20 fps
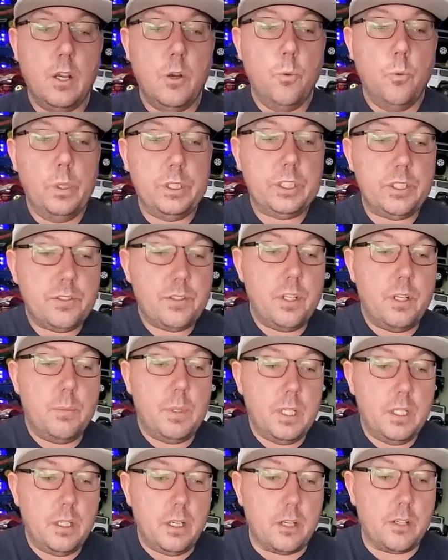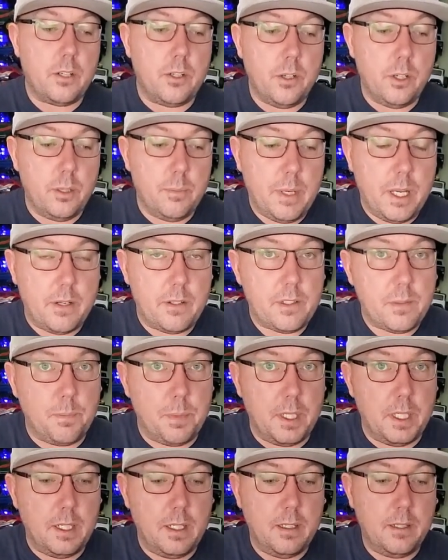which is going to be a good amount of
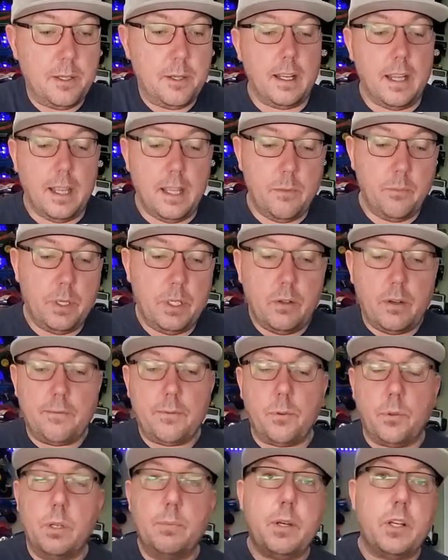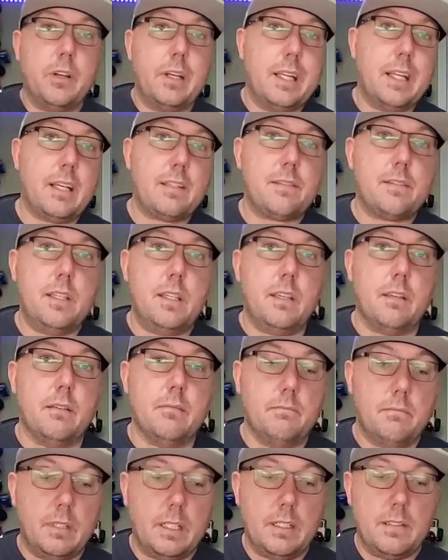speed. And we don't have to worry about an ESC
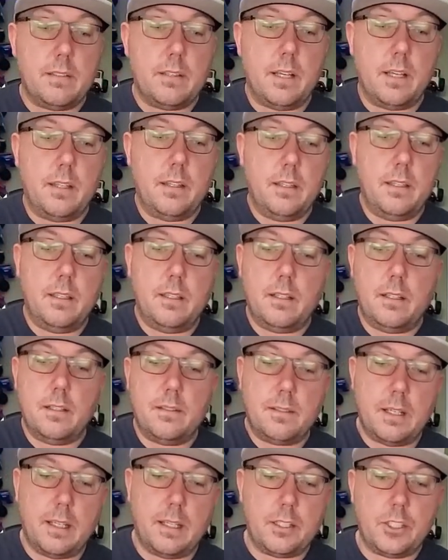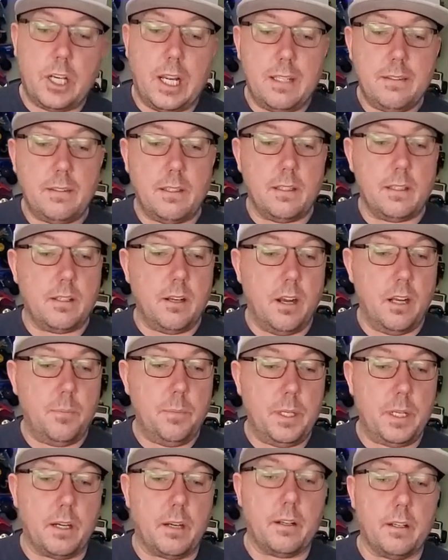inside the chassis in the
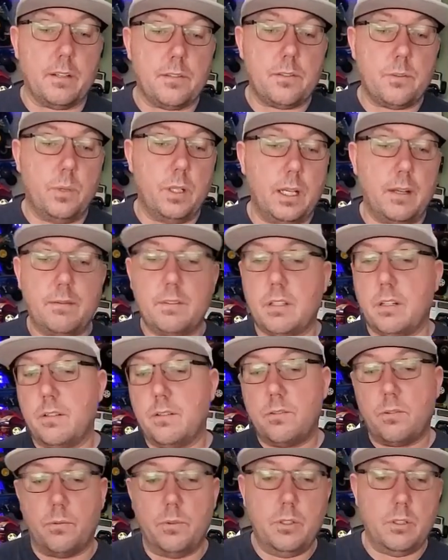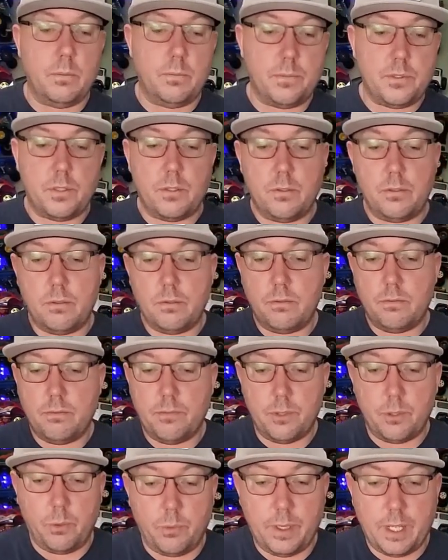cockpit area. So we'll have tons of room to
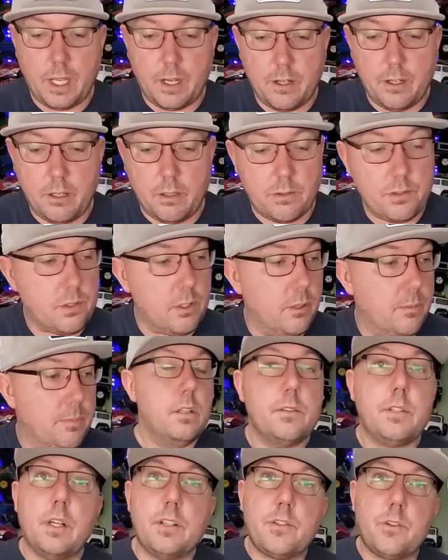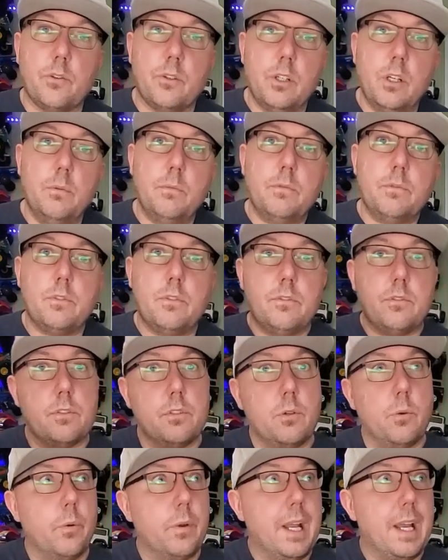do what we got to do. So tons of room to
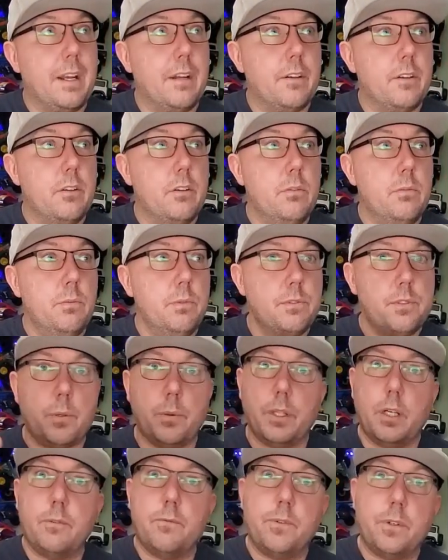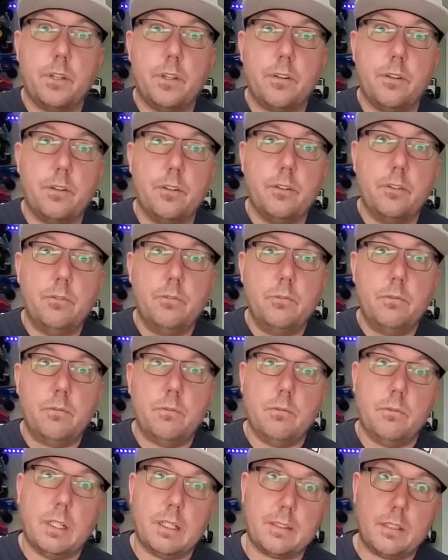do what we got to do. So without further ado,
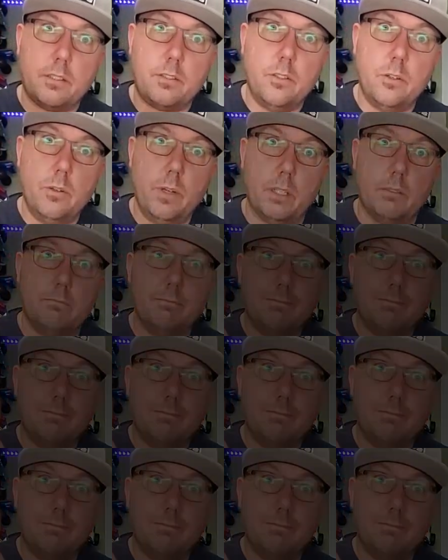let's get to it.